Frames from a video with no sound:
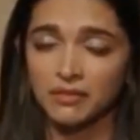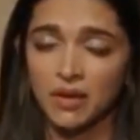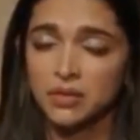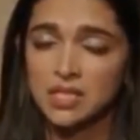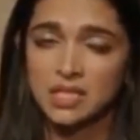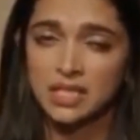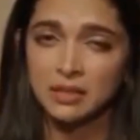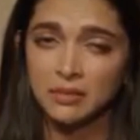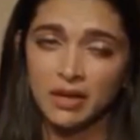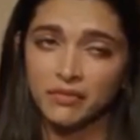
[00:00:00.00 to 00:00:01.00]
I I found
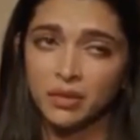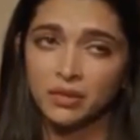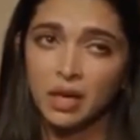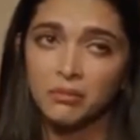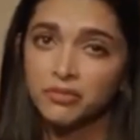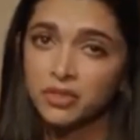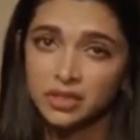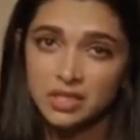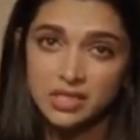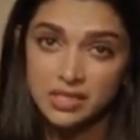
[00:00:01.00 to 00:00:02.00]
sleep. I found
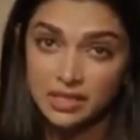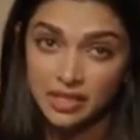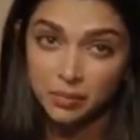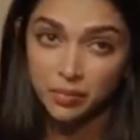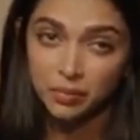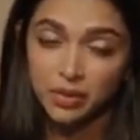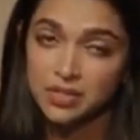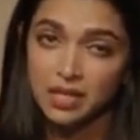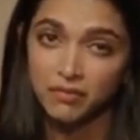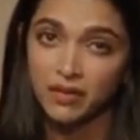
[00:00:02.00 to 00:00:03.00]
comfort in sleep
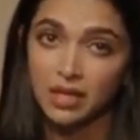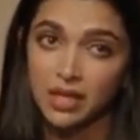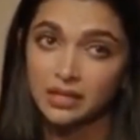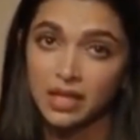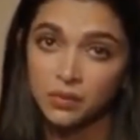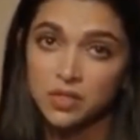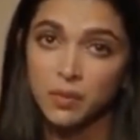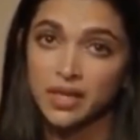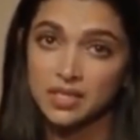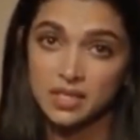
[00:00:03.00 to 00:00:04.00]
because I felt like
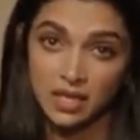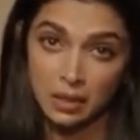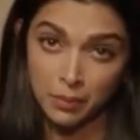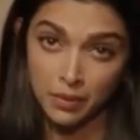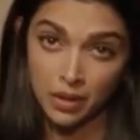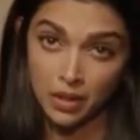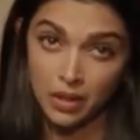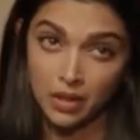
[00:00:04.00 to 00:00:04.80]
that was my escape.